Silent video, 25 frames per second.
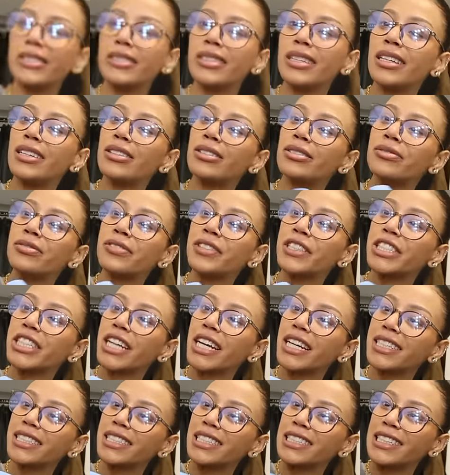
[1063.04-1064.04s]
like little fish
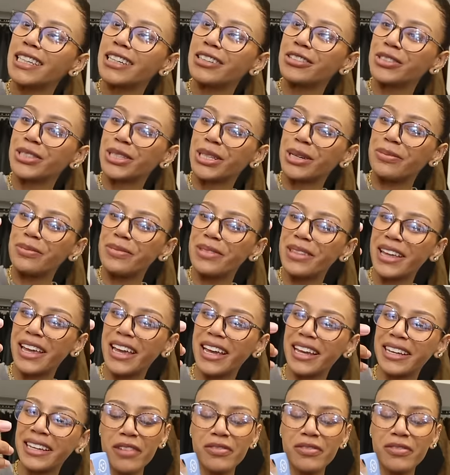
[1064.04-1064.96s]
eggs in there or something.